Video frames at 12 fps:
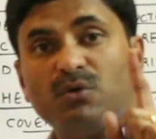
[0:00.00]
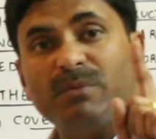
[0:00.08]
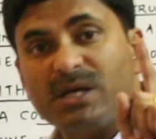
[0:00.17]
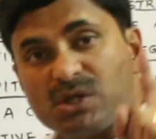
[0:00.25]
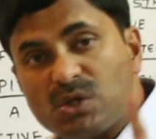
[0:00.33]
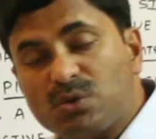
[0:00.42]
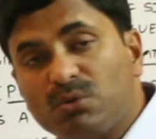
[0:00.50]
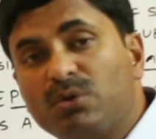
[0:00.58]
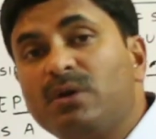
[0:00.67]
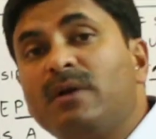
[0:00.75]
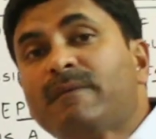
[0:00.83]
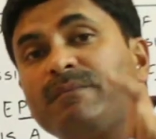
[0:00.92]
You must
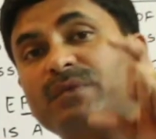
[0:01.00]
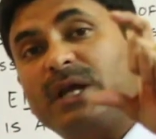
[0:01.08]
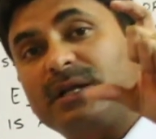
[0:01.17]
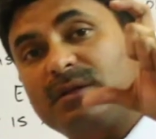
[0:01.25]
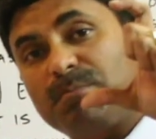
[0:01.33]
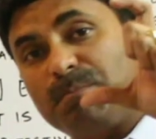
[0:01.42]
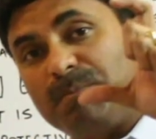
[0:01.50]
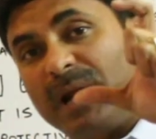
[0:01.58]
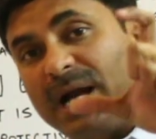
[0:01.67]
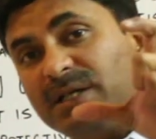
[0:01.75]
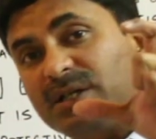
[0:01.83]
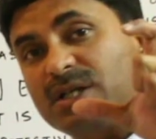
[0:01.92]
know that the
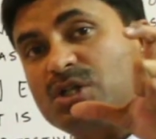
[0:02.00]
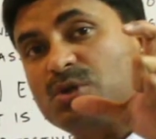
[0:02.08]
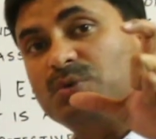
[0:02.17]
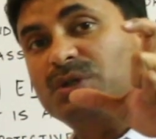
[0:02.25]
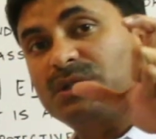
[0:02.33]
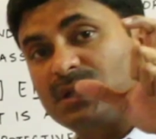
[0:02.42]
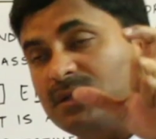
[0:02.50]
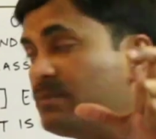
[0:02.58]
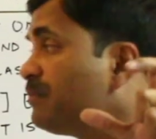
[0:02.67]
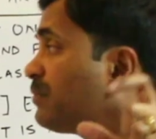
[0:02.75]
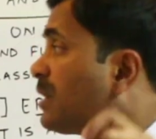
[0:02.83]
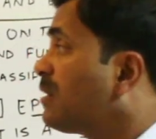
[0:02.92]
plant tissue
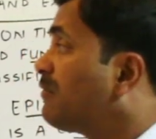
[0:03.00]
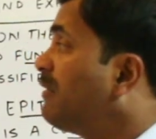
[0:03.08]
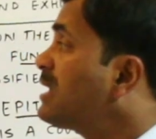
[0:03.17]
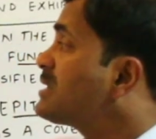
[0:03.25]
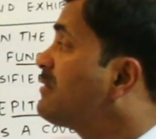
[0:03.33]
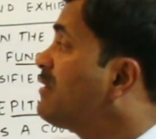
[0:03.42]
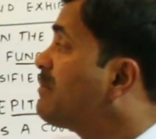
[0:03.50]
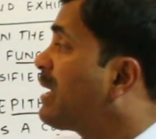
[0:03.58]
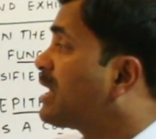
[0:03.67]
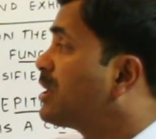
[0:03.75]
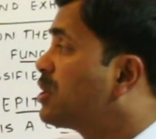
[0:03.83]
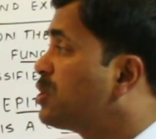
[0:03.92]
term was given
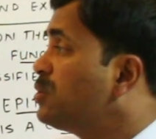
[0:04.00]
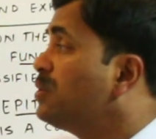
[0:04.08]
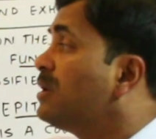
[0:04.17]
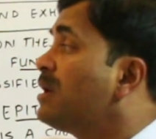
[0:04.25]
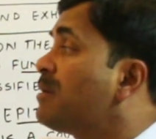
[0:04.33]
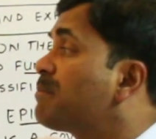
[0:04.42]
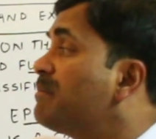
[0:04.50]
by Grew,